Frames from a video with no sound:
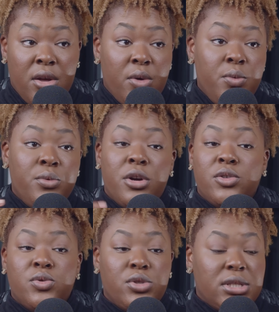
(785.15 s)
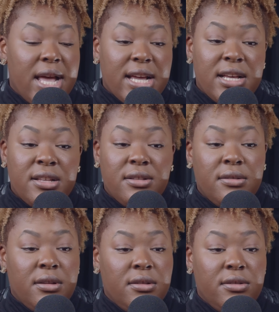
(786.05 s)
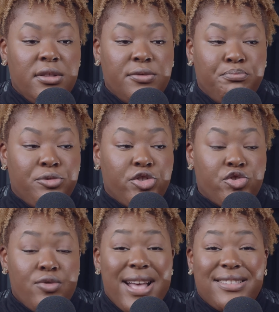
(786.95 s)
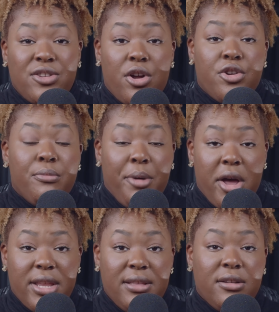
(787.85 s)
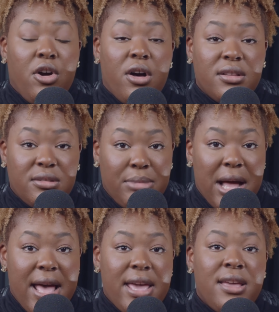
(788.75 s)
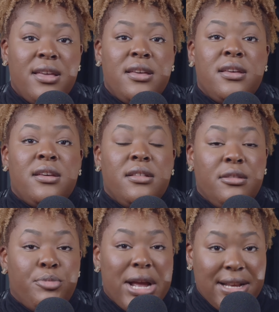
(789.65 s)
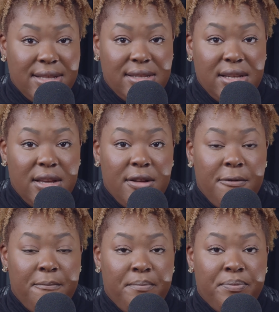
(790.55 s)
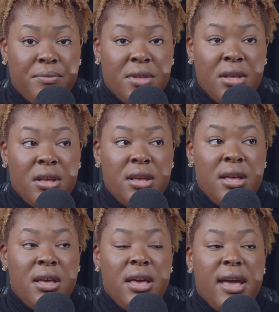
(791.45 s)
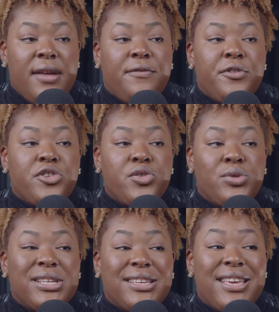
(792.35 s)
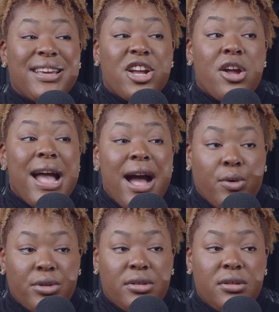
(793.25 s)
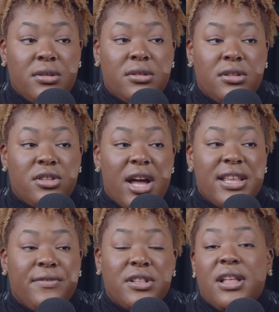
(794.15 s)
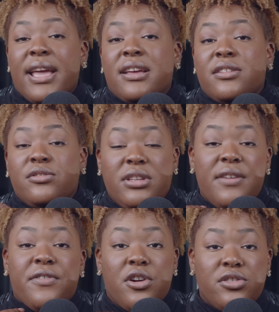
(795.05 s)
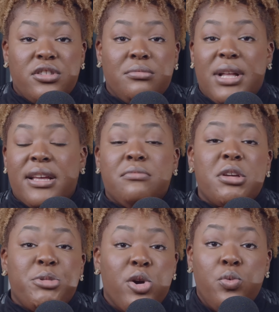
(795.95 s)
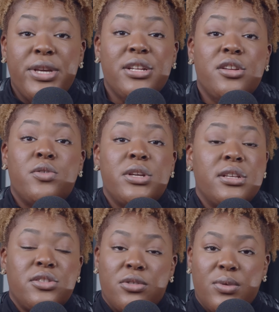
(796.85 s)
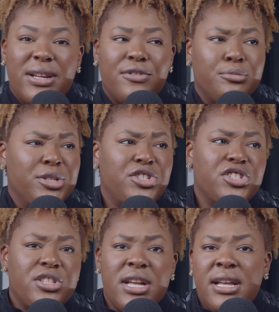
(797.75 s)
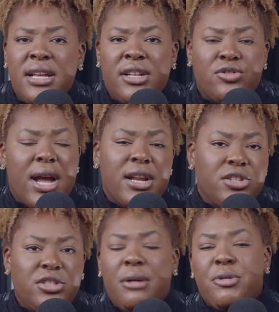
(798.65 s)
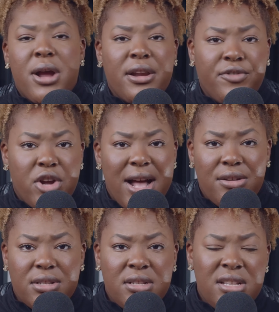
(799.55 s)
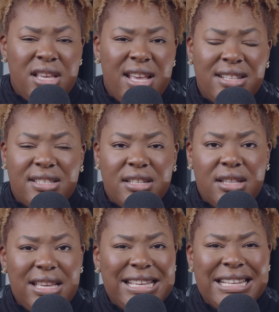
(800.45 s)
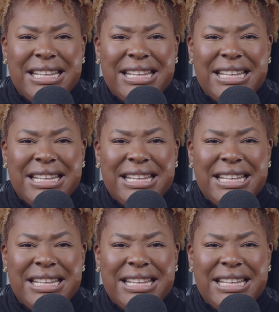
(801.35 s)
Who knows like the stress on her body caused by the pregnancy, and for you to kick her out not even like give her some like maybe a week notice or whatever but just try to dump her out of your house instantly